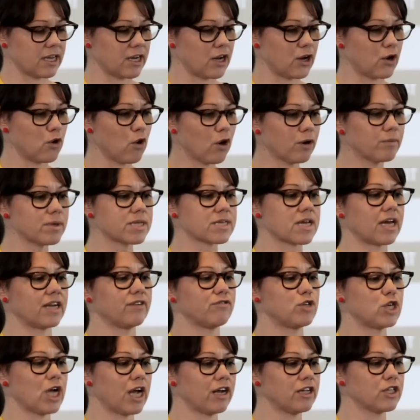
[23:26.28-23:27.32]
kind
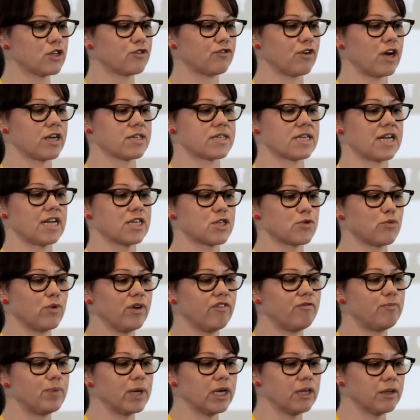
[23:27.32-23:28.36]
of challenge for us, and as
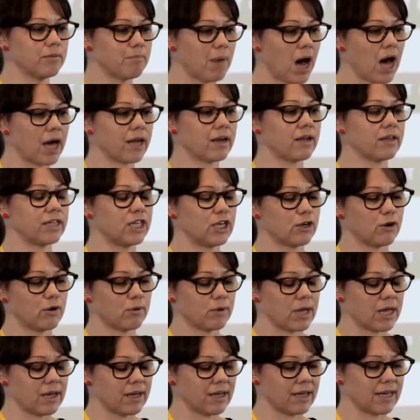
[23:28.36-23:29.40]
we've built
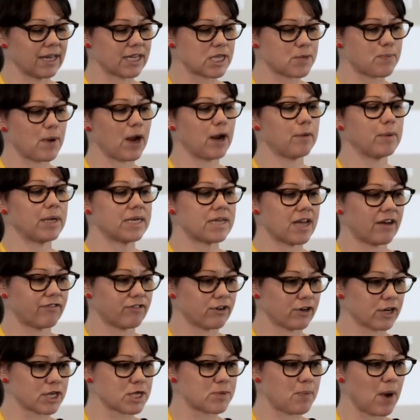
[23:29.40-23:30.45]
experiment
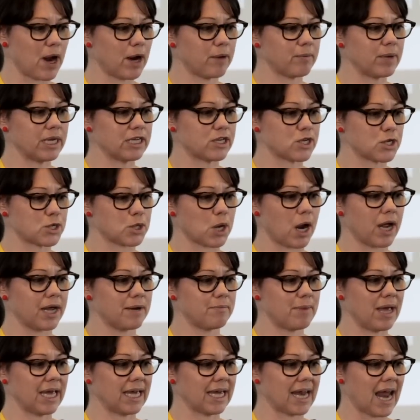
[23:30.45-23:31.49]
after experiment to try
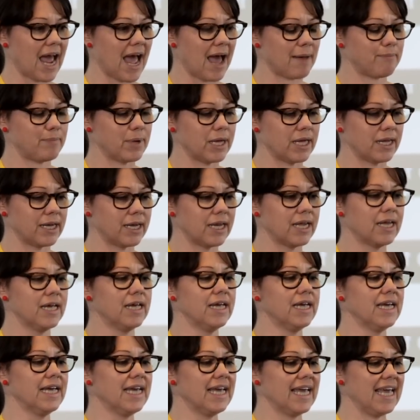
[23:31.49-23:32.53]
and make it happen,
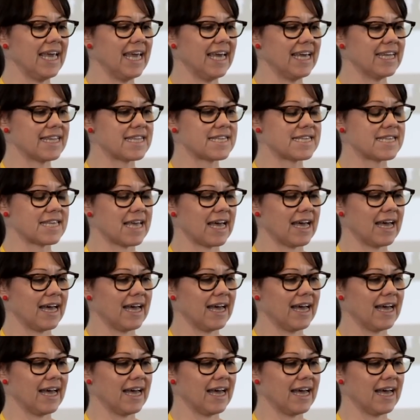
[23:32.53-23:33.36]
it's